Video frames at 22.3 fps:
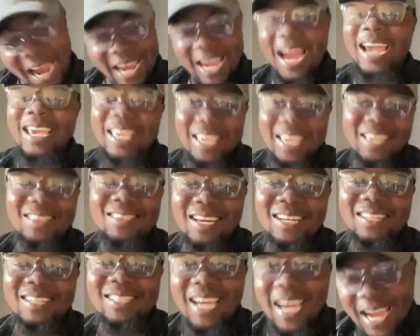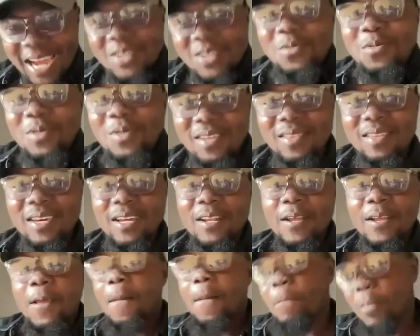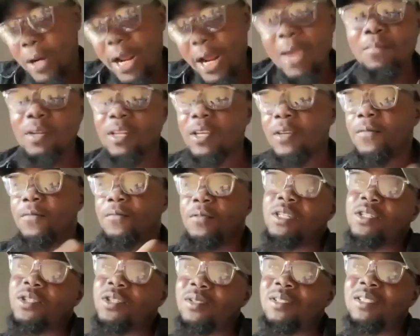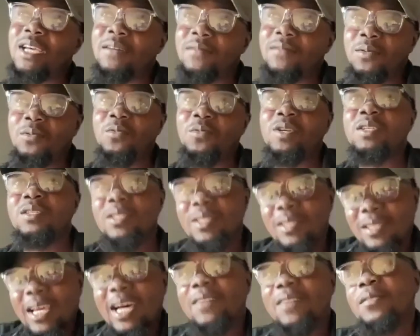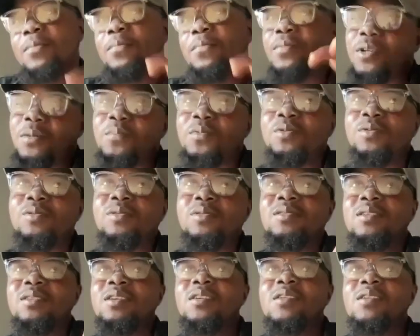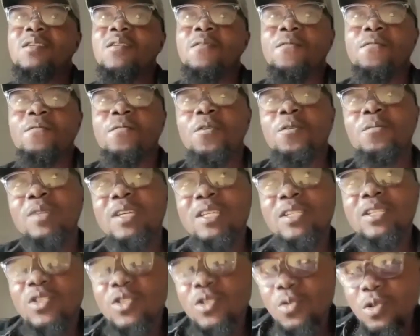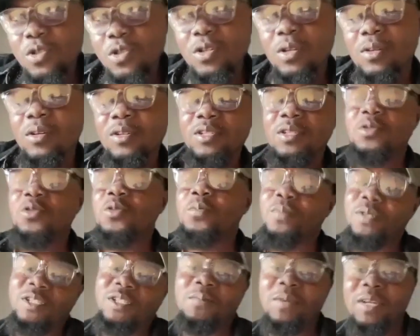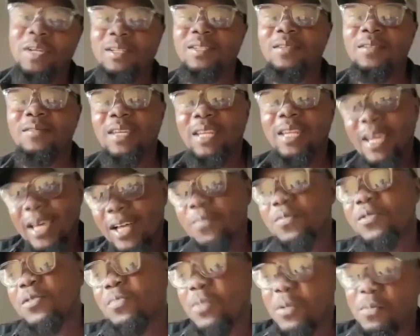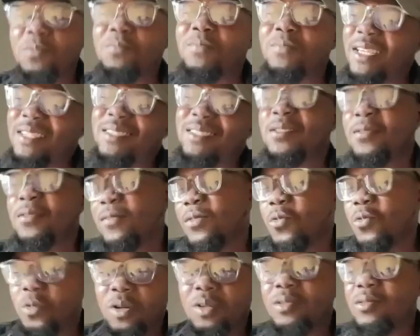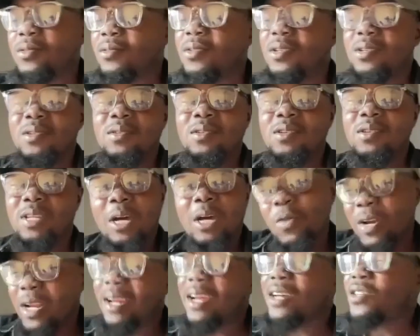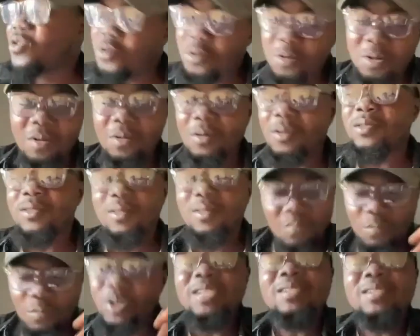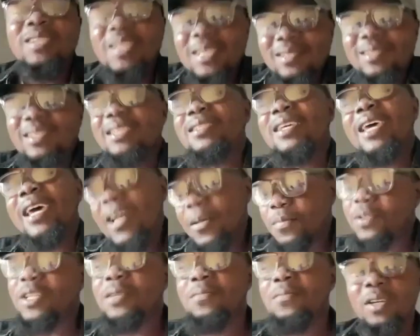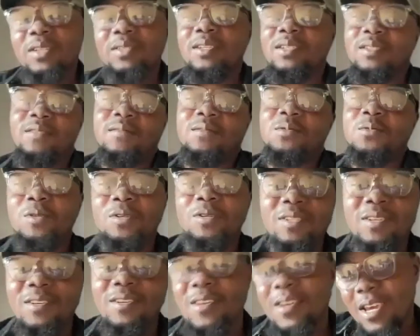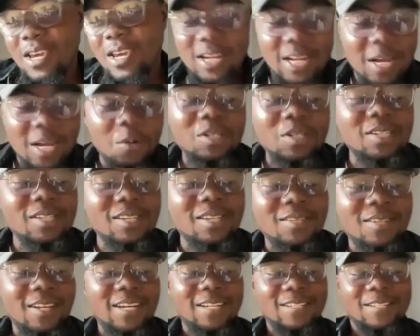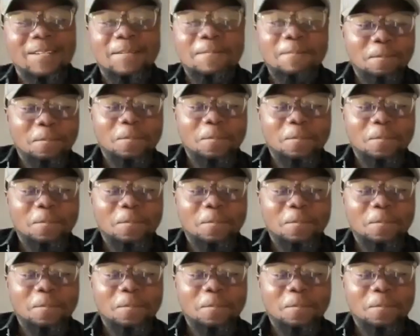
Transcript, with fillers: I get that. I do get that. But I believe religion serves a way. It serves a purpose from a sociological perspective. It helps people make sense of the world. Now, whether that's true or not, but it helps them make sense of the world. Now, what do you say to that?